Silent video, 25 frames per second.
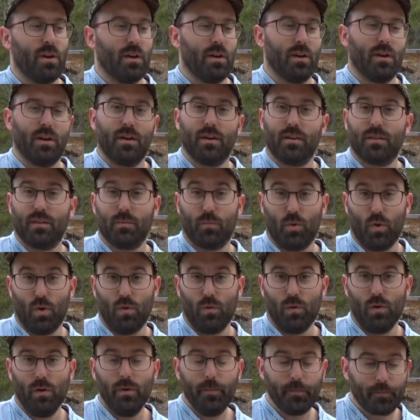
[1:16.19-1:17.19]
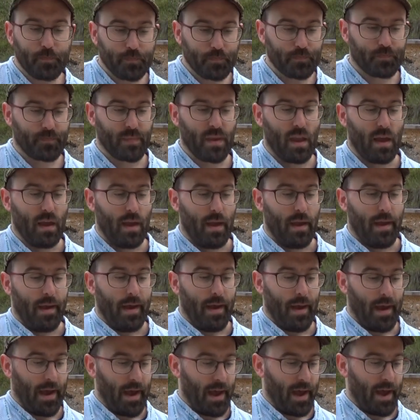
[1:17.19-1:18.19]
the Boer War,
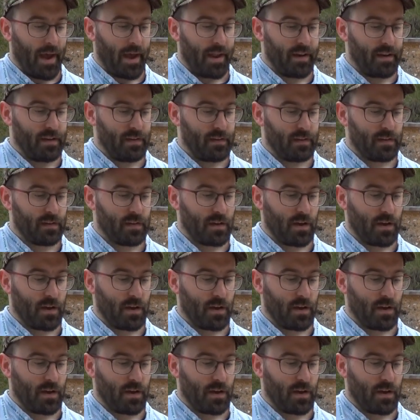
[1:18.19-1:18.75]
and